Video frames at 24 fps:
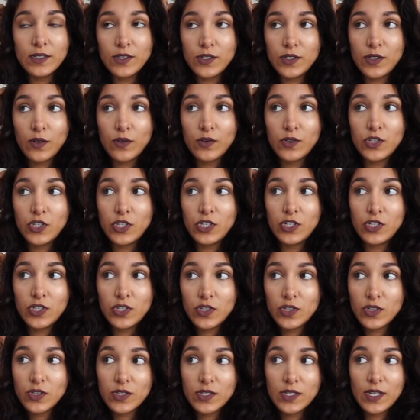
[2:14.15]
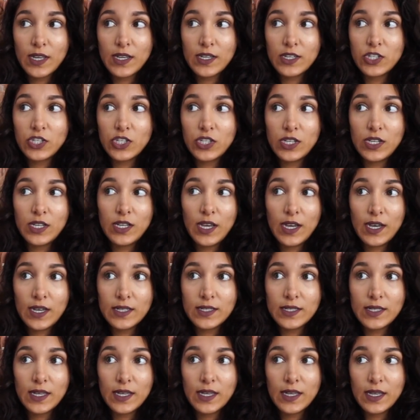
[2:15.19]
so she just looks like she
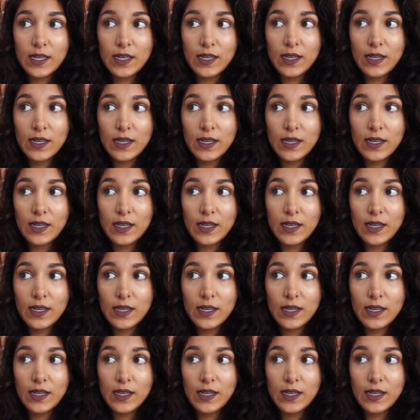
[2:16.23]
has like